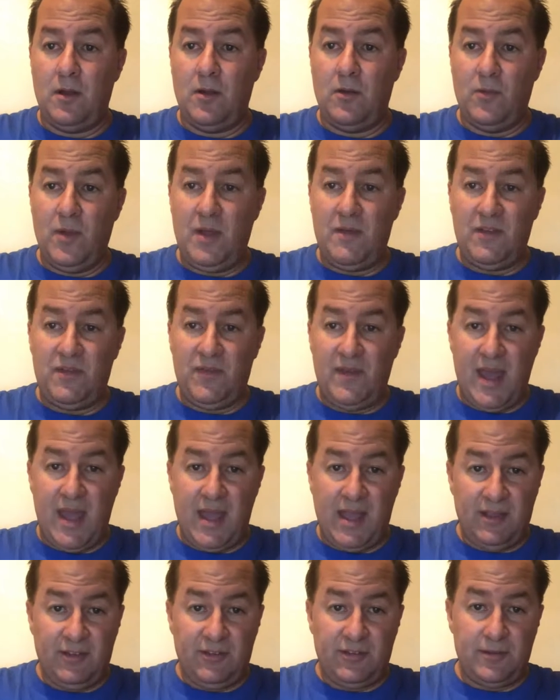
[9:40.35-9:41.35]
Rivas
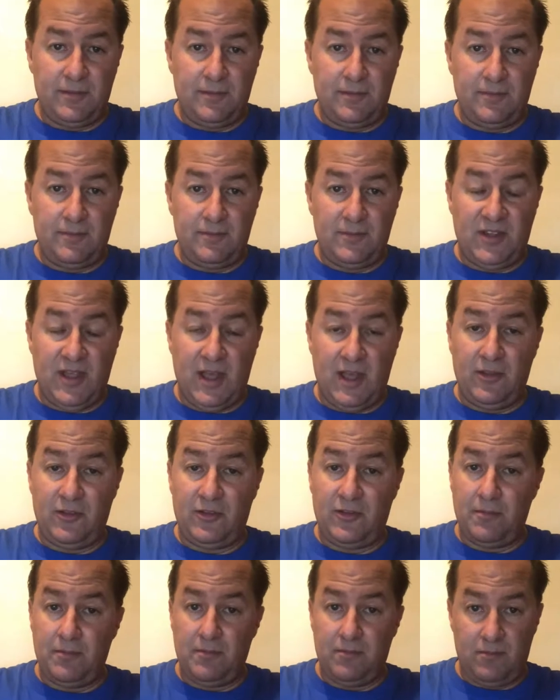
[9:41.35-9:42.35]
Villegas
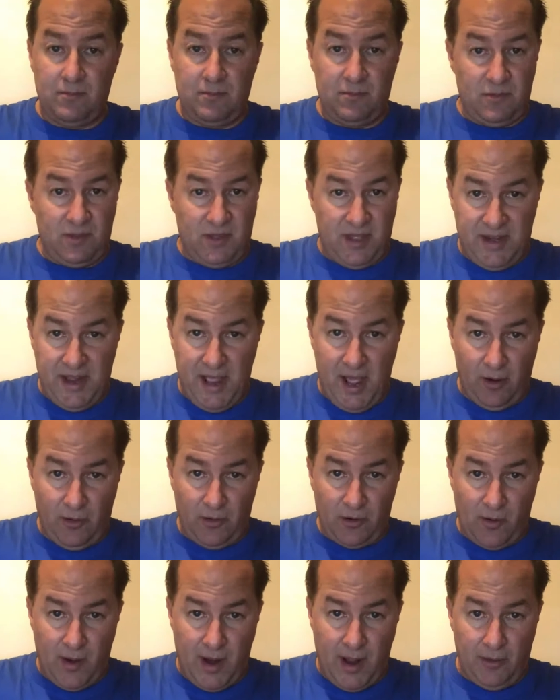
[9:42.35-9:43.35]
says, get down on
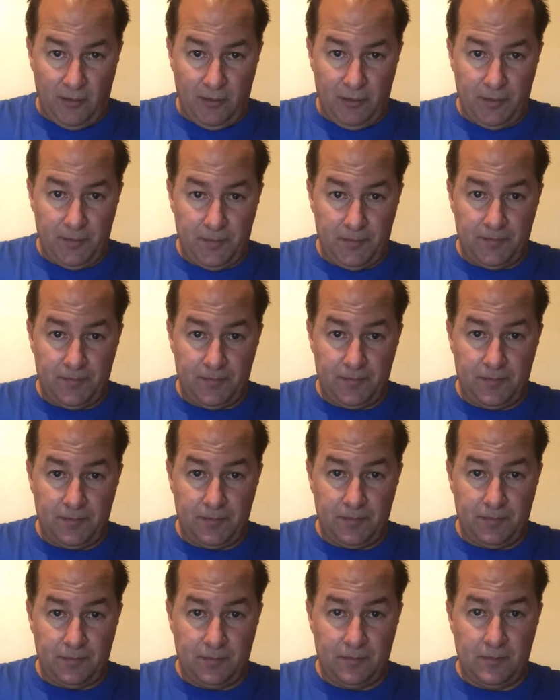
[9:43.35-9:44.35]
the ground.
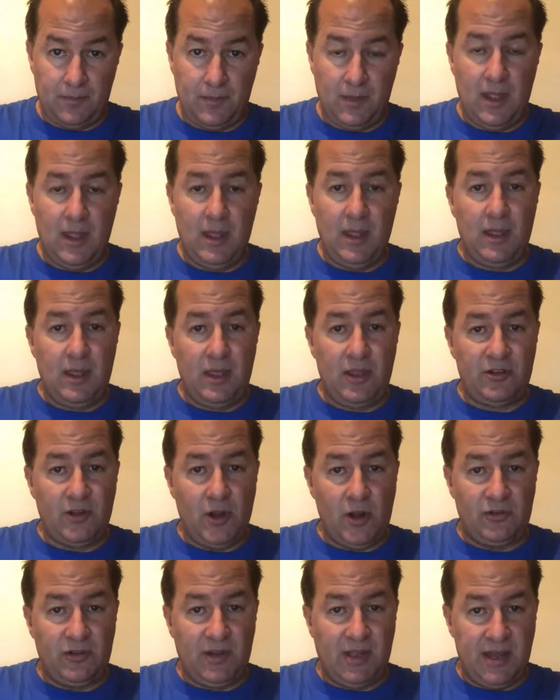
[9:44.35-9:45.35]
He
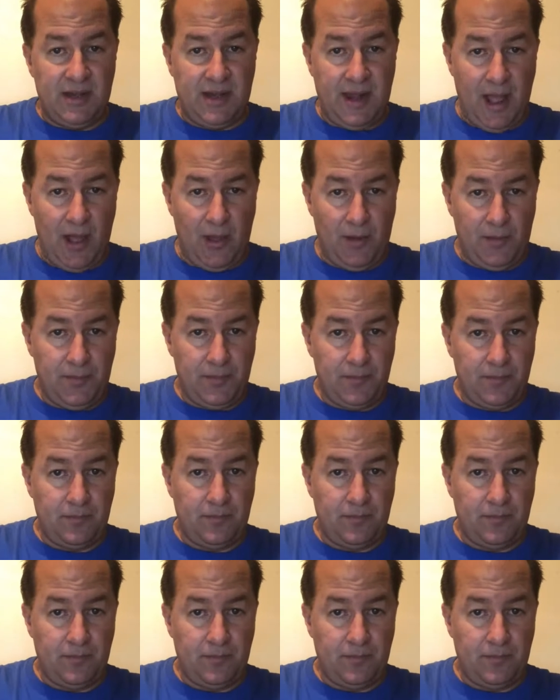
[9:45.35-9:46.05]
starts to get down.